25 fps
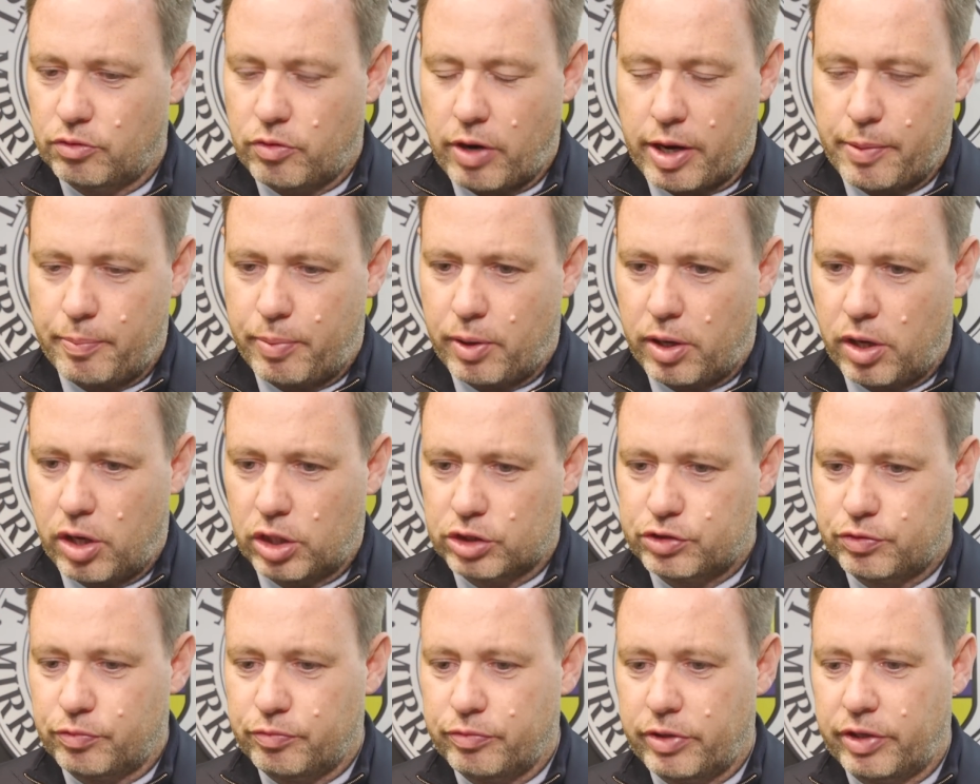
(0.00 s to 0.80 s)
Great
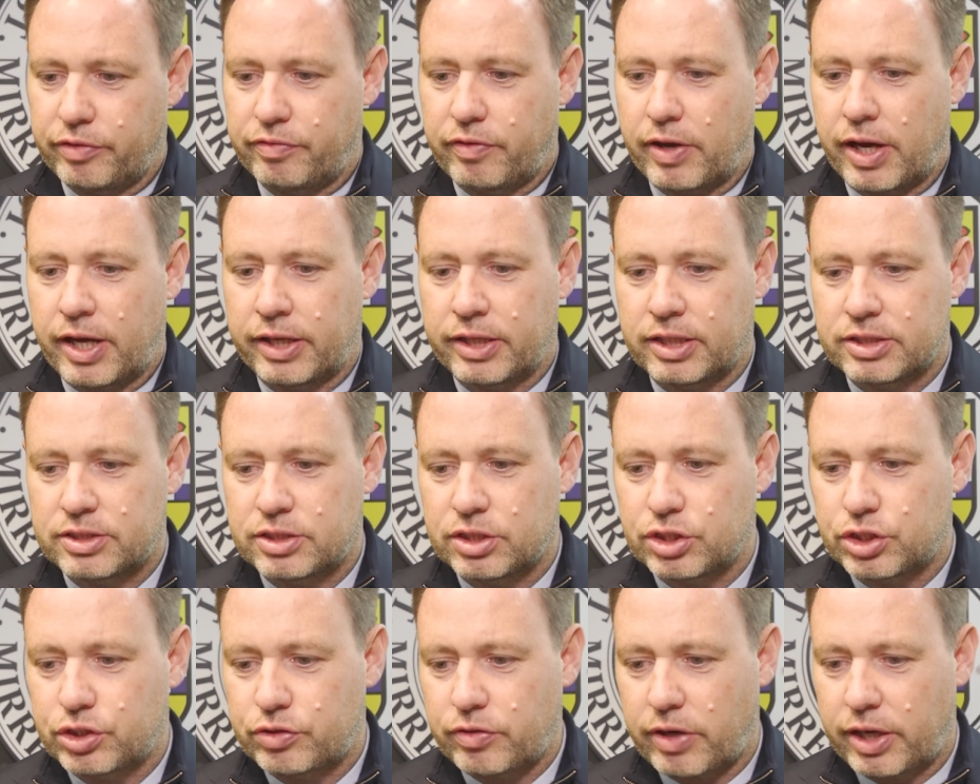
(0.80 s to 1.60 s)
pass from Ridvan. It's
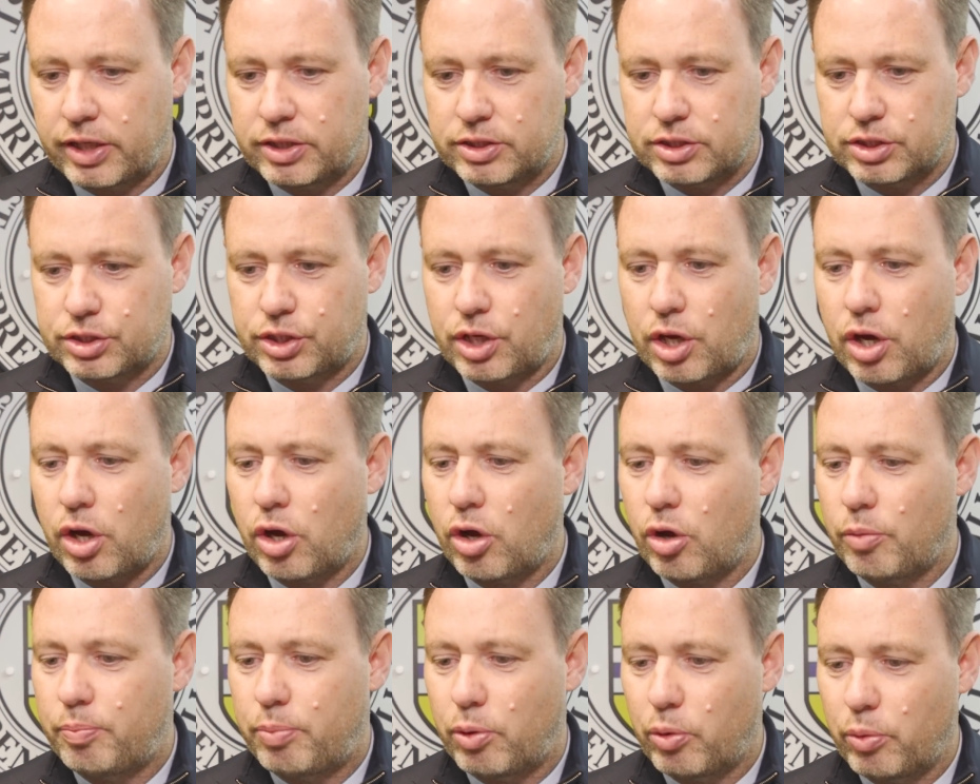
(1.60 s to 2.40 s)
the strangest
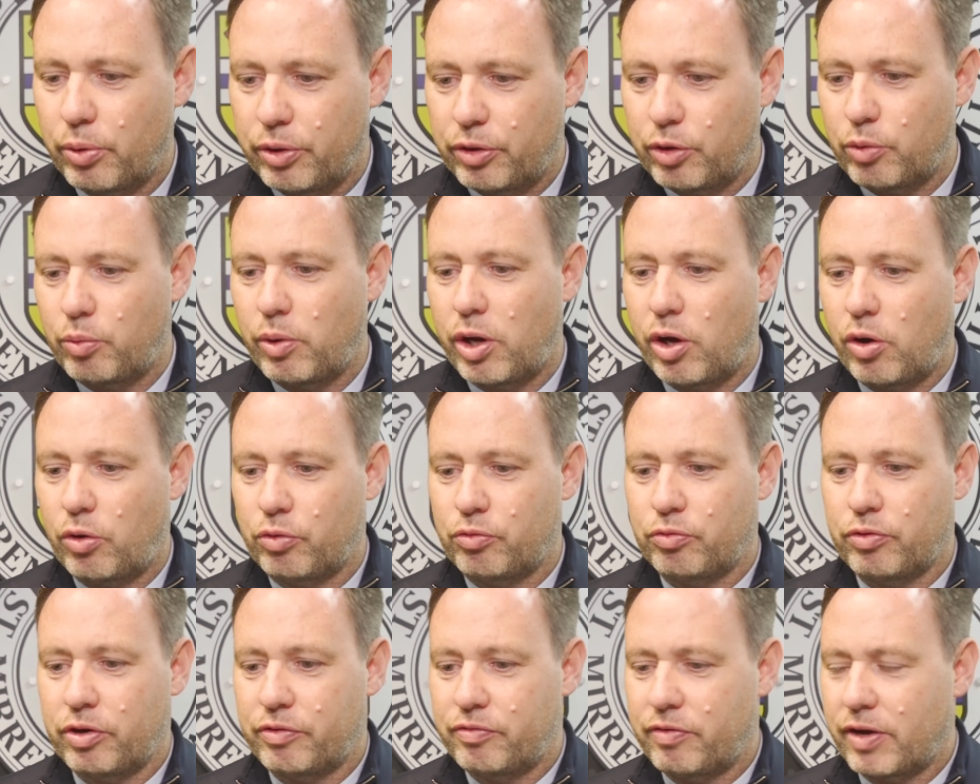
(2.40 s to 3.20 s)
carpool in the
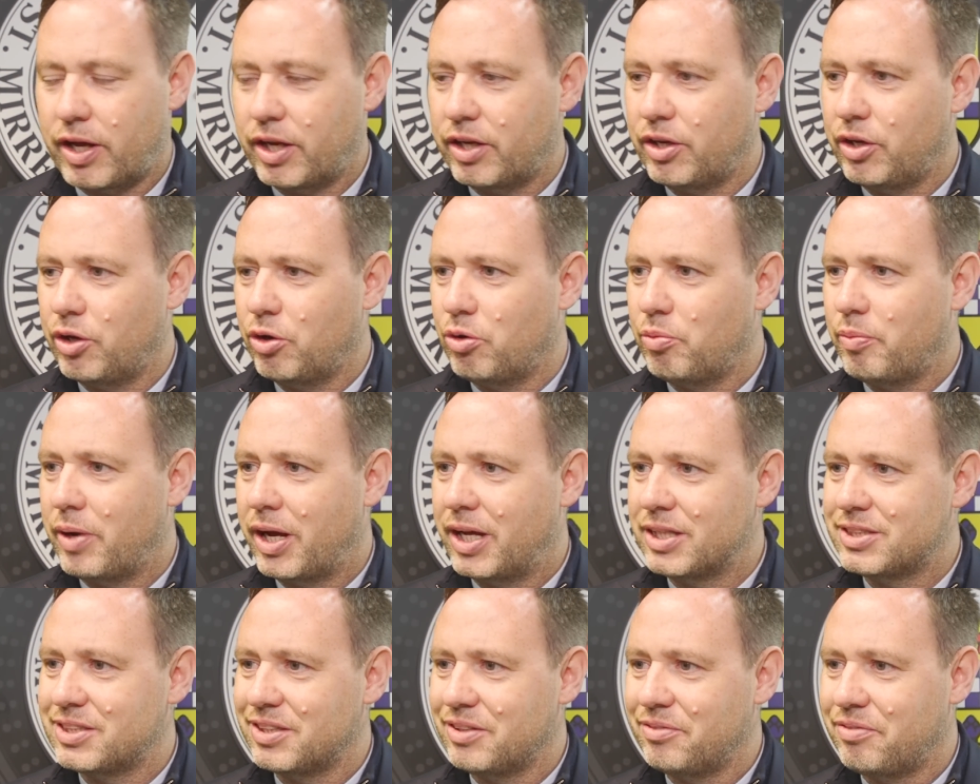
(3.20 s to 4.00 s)
world, Ridvan
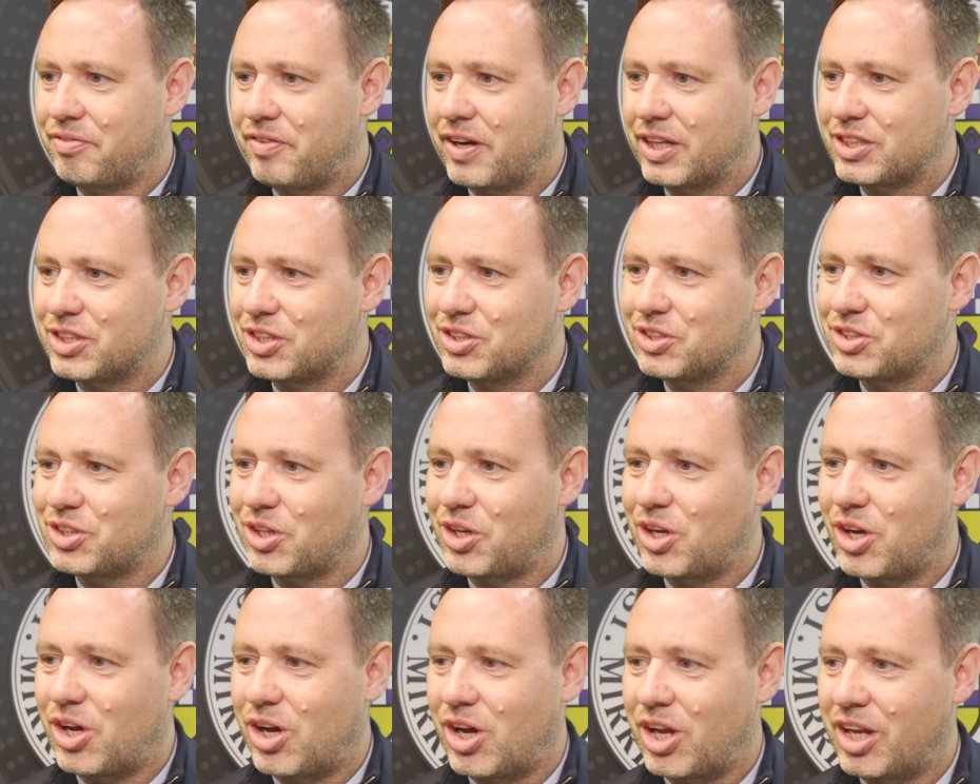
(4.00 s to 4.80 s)
Yilmaz and Fashion
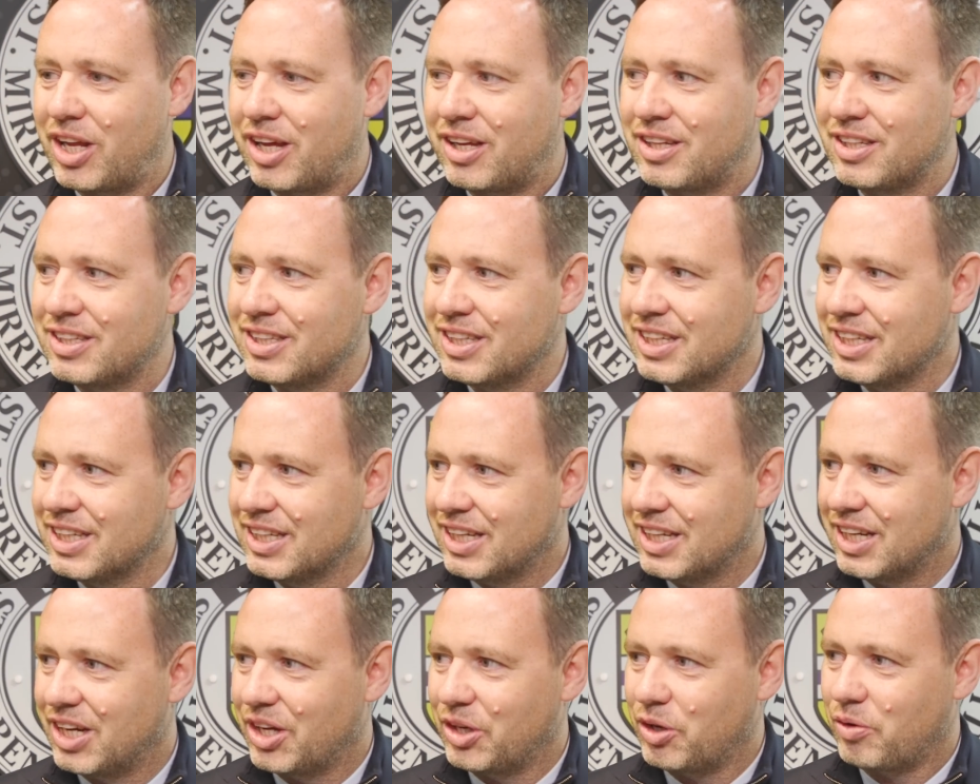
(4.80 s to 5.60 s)
Sakala,
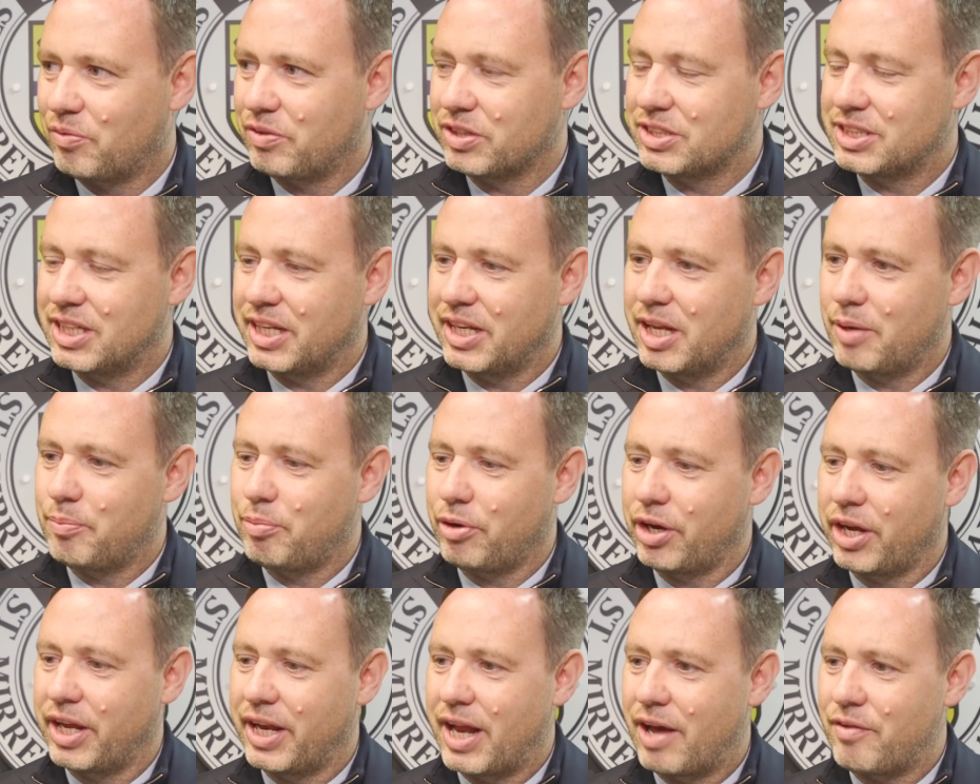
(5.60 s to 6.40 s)
and obviously they're
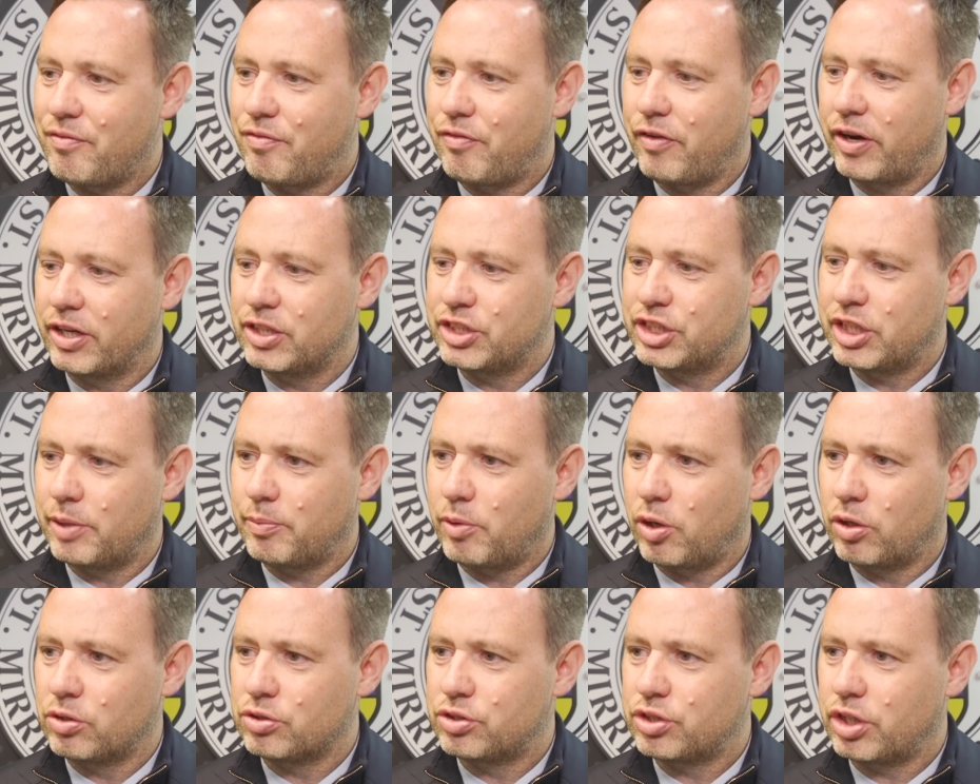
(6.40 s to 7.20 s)
bringing that
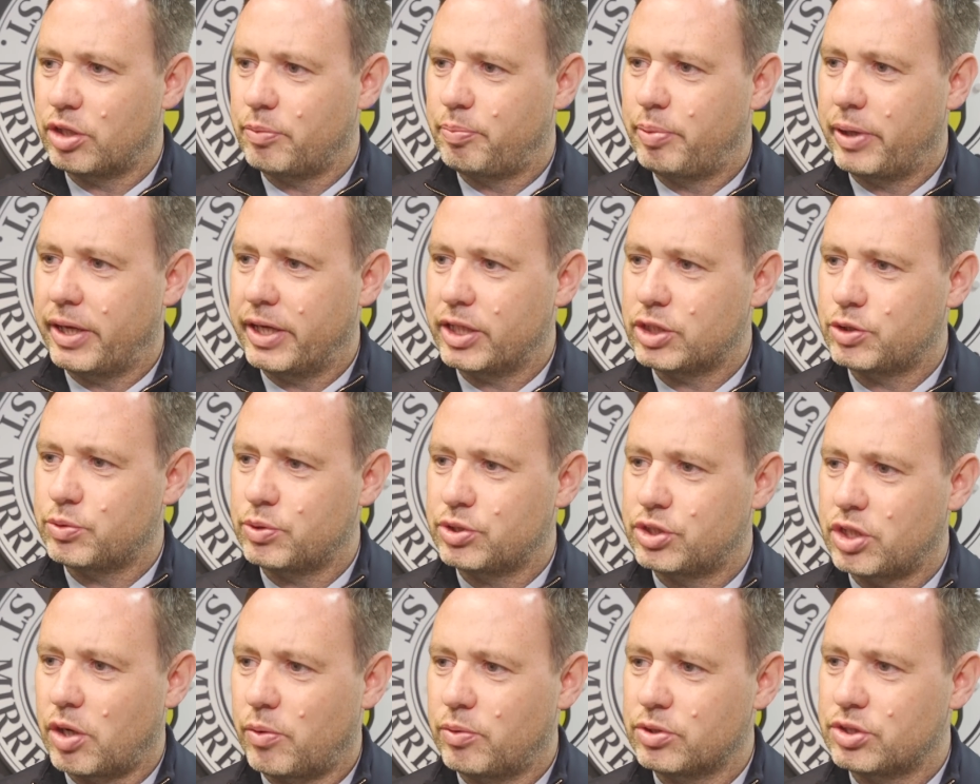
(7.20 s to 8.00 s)
friendship onto the pitch,
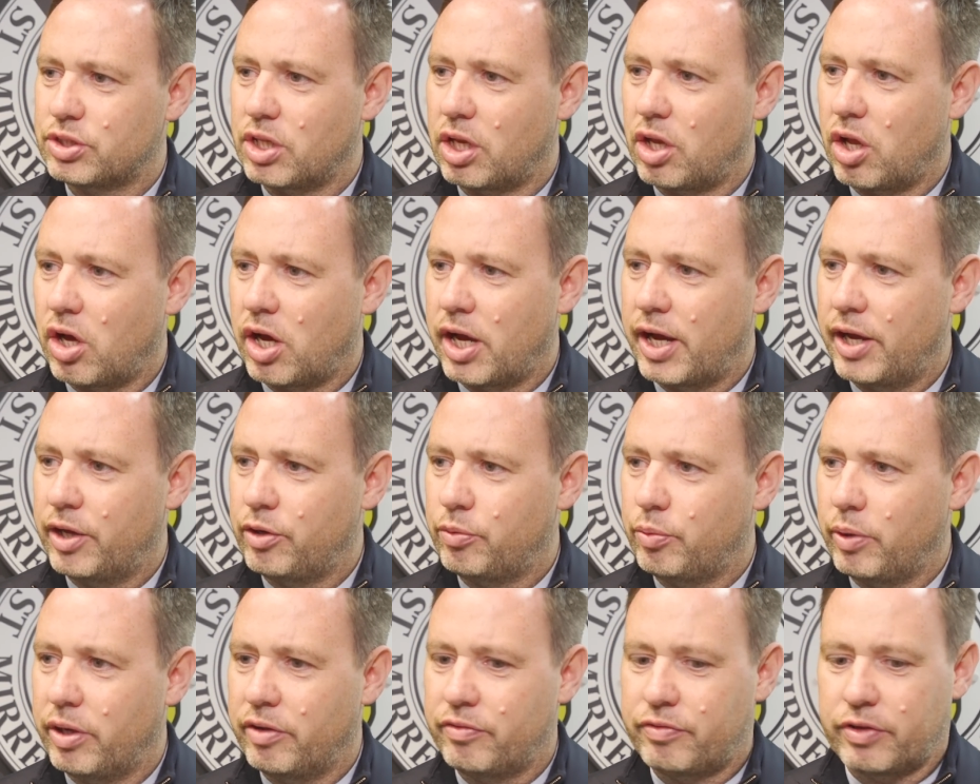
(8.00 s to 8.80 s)
which I was
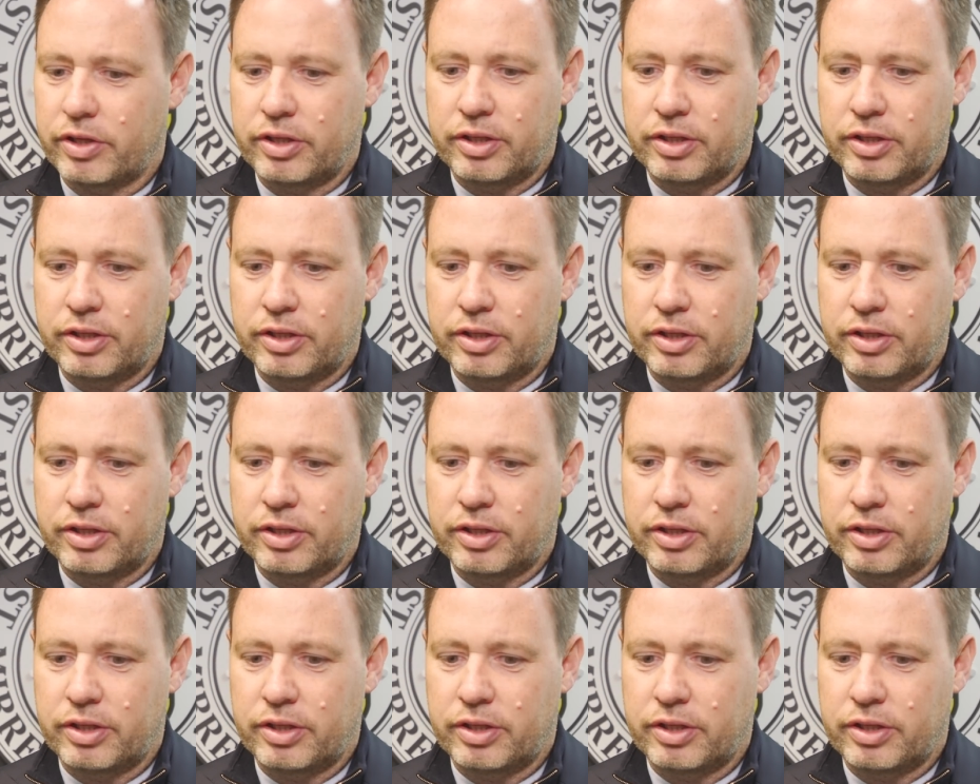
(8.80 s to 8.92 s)
delighted with.